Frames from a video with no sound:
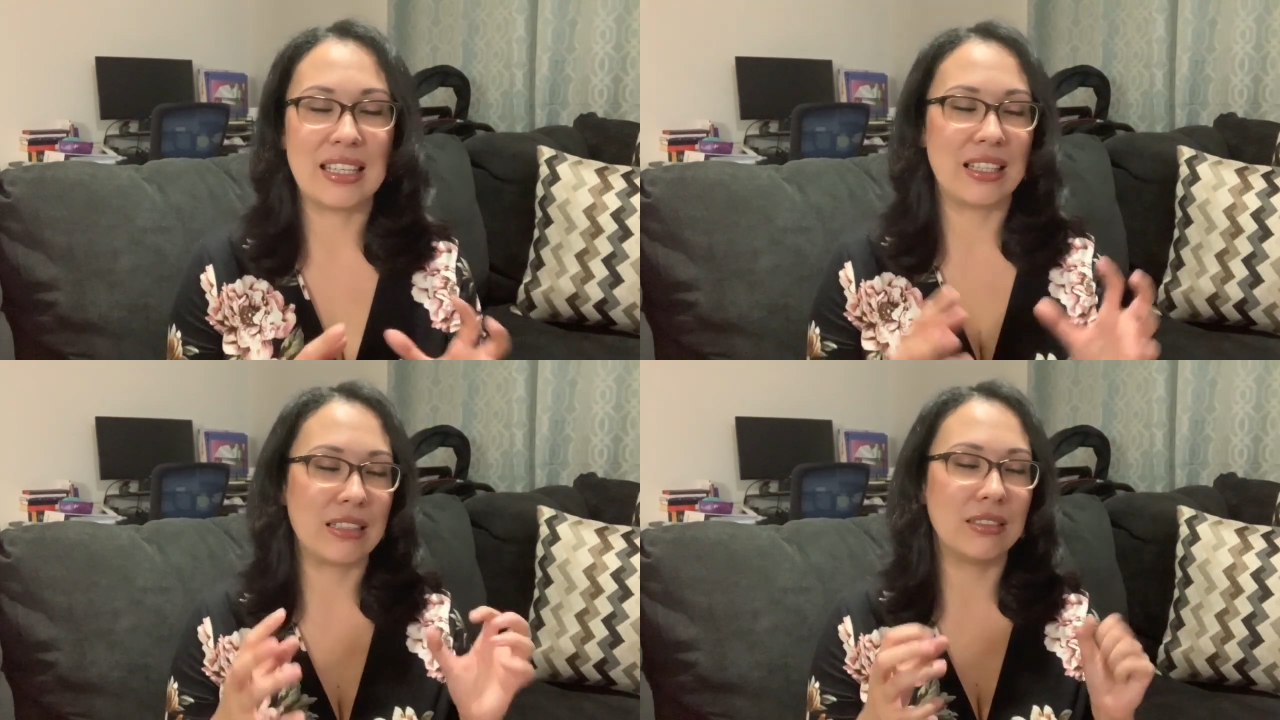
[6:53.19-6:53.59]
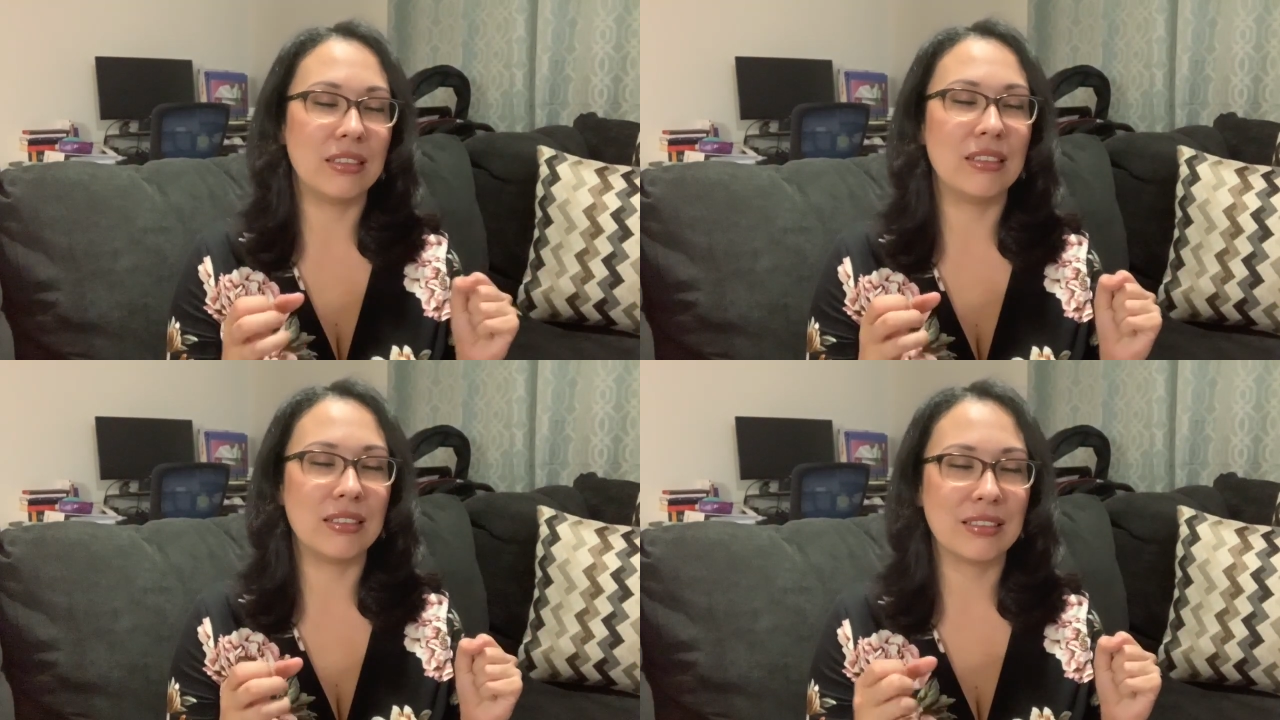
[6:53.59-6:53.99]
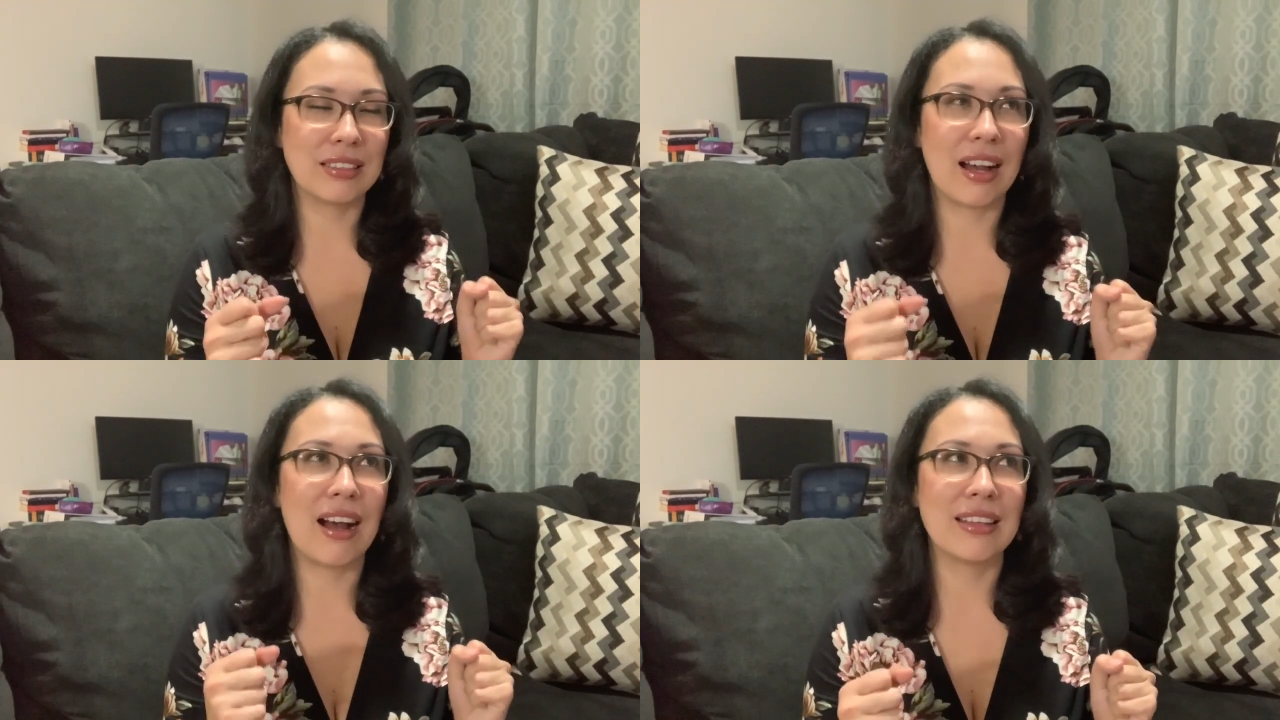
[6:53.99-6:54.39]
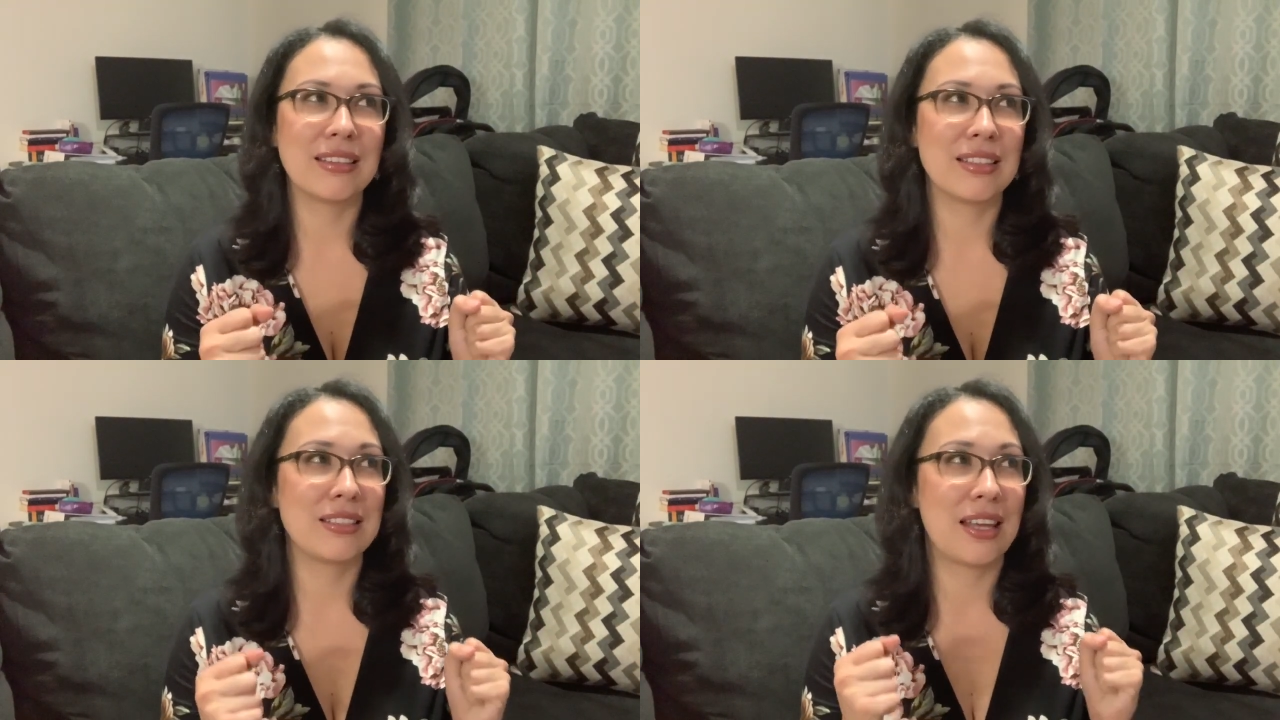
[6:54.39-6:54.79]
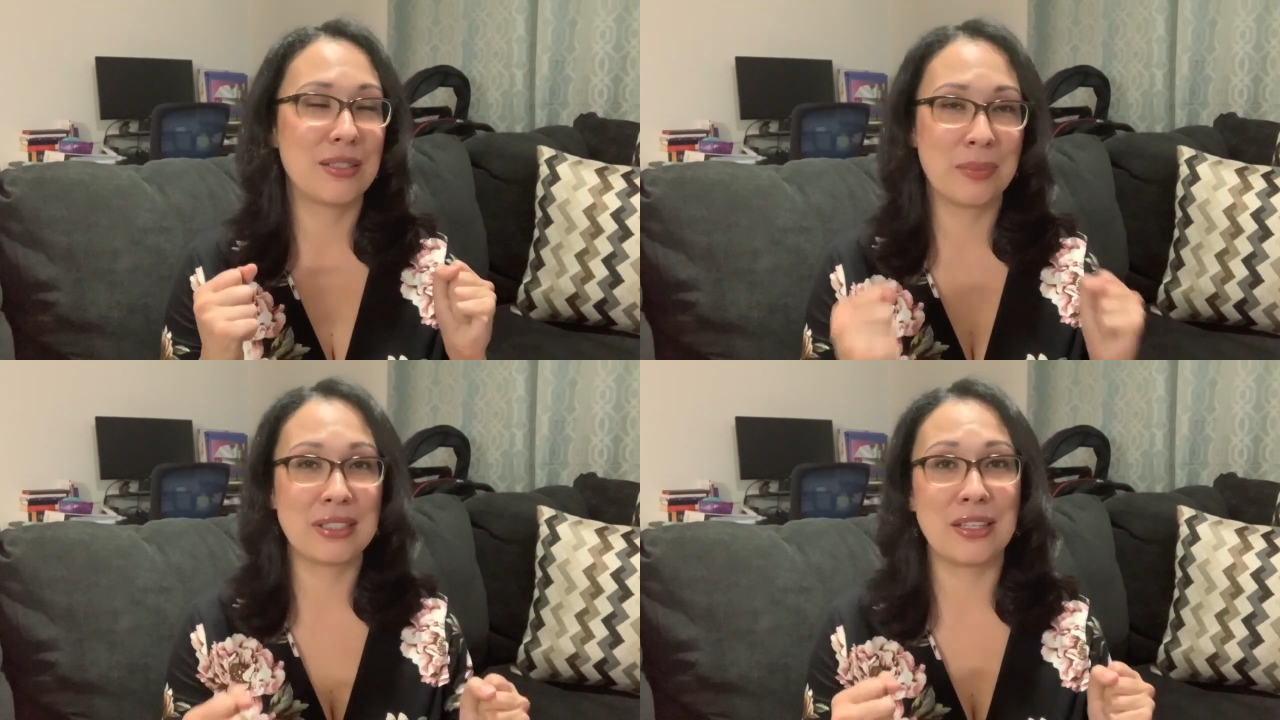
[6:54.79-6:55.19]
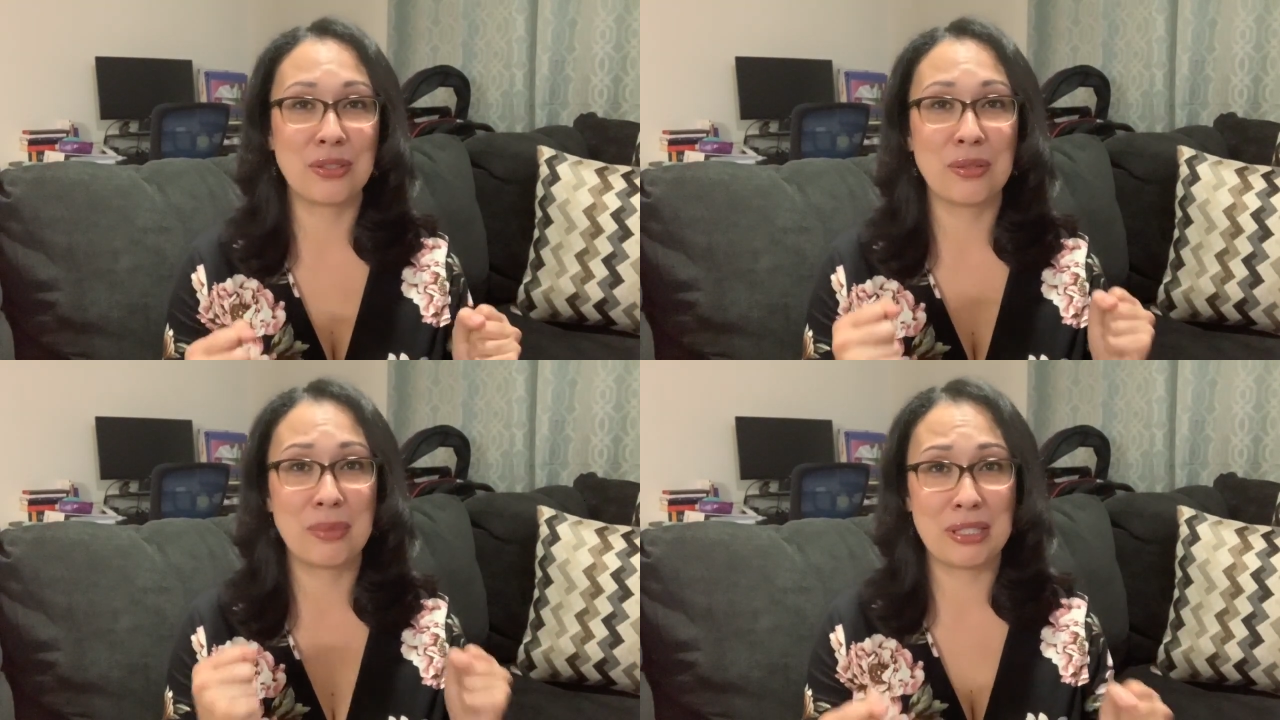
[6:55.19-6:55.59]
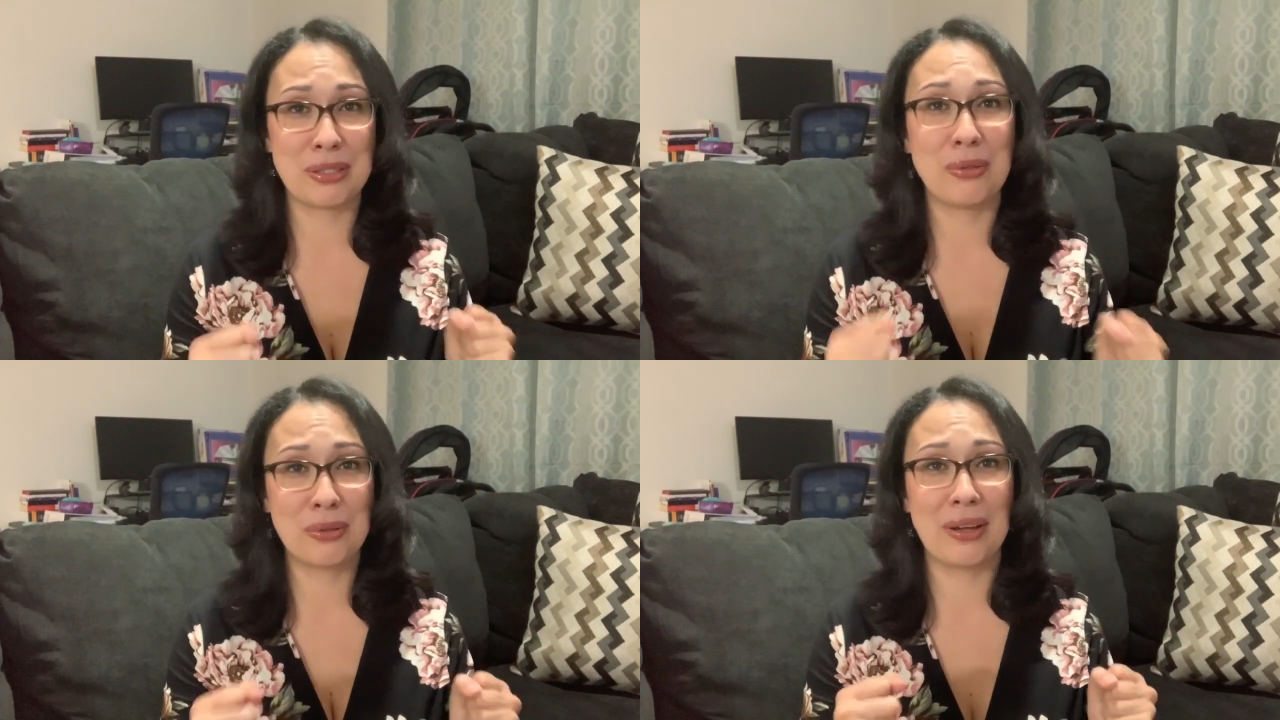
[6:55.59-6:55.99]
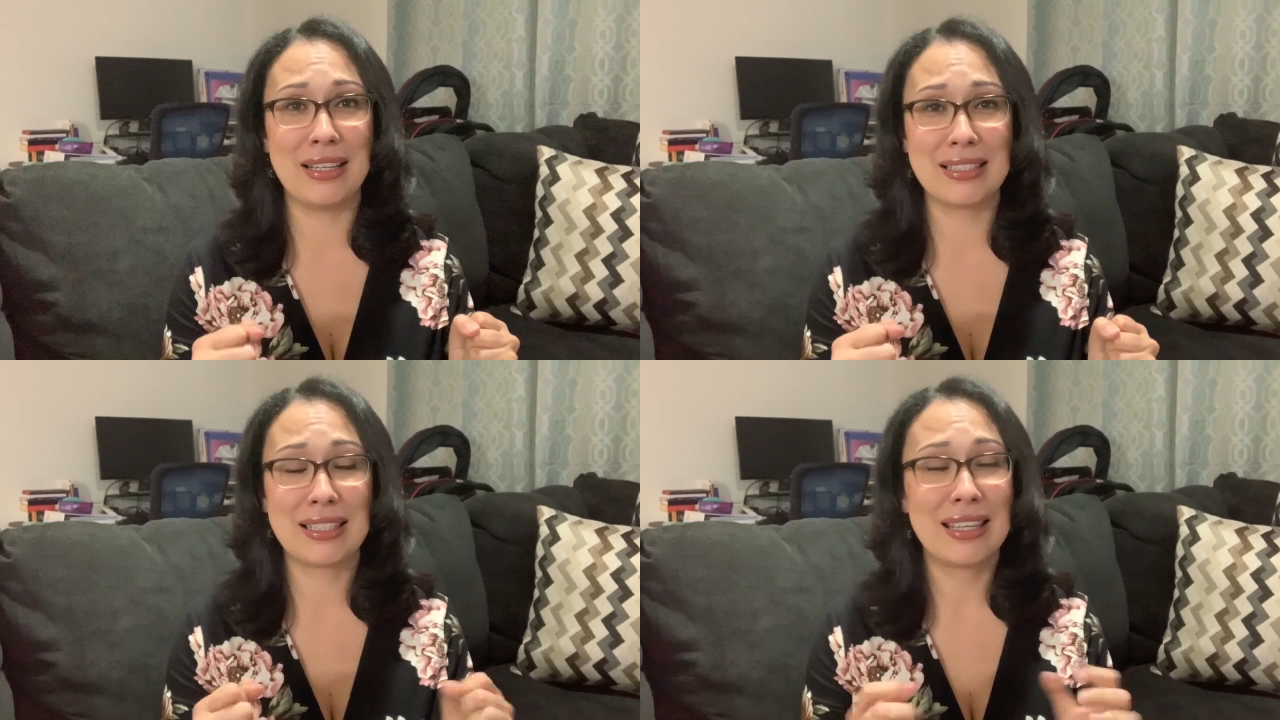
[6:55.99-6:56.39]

Like, oh God, this has potential to be so great.